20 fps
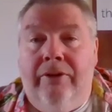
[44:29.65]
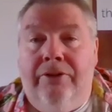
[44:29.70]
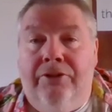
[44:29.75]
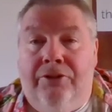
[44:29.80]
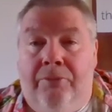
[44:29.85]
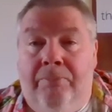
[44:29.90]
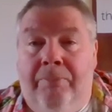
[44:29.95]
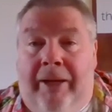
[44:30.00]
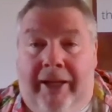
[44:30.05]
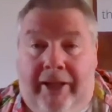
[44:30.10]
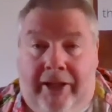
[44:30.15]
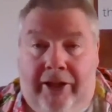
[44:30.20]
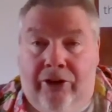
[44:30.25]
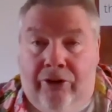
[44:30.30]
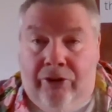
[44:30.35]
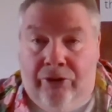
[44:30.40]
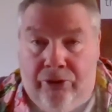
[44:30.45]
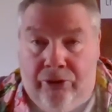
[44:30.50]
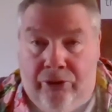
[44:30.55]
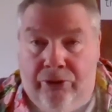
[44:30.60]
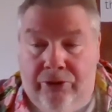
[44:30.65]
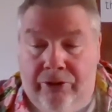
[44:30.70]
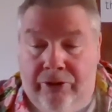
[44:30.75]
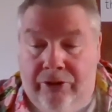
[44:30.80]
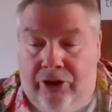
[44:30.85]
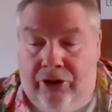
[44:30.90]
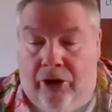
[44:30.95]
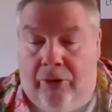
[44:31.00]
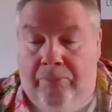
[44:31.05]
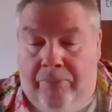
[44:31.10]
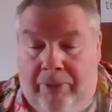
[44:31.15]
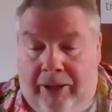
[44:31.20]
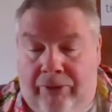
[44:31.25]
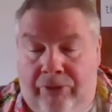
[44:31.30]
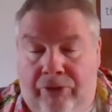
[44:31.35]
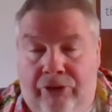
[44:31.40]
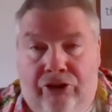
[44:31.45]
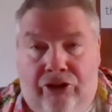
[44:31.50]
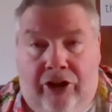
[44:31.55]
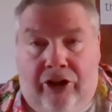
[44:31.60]
to make your own
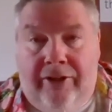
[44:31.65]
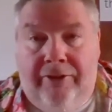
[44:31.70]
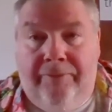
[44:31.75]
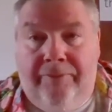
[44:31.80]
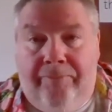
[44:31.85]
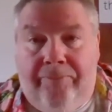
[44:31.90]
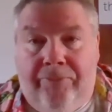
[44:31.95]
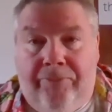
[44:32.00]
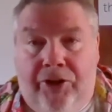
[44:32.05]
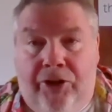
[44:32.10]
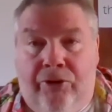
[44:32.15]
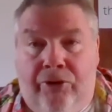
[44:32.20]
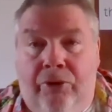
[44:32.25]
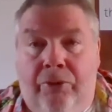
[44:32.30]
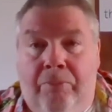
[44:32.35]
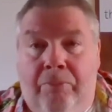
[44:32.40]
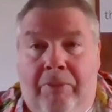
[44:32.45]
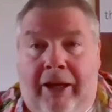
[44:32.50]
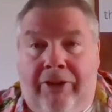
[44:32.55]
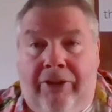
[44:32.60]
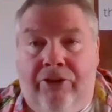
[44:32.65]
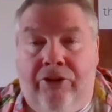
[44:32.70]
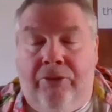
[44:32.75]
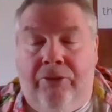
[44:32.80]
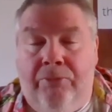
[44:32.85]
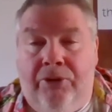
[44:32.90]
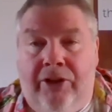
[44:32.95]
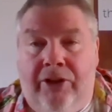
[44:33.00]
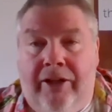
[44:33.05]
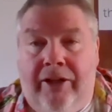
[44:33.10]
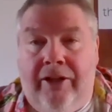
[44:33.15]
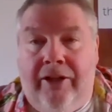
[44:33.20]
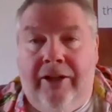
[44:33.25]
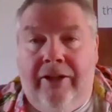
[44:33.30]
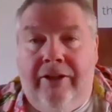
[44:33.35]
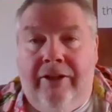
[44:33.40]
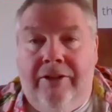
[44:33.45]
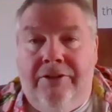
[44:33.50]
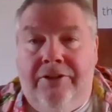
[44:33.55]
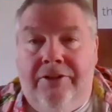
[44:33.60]
compound gin, your own bathtub gin,
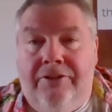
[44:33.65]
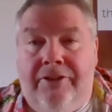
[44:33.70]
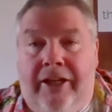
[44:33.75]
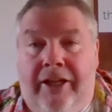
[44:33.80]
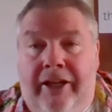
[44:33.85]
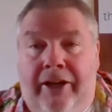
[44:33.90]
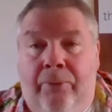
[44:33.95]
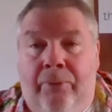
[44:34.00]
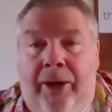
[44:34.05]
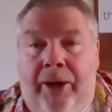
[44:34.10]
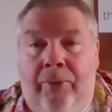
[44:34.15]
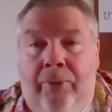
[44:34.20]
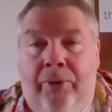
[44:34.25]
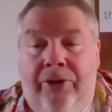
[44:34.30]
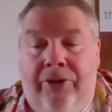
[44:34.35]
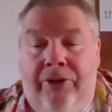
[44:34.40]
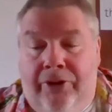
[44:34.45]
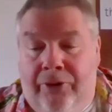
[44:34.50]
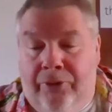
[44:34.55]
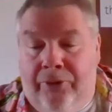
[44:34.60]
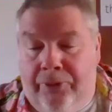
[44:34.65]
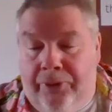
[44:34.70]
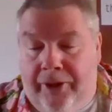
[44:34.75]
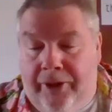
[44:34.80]
to take away with you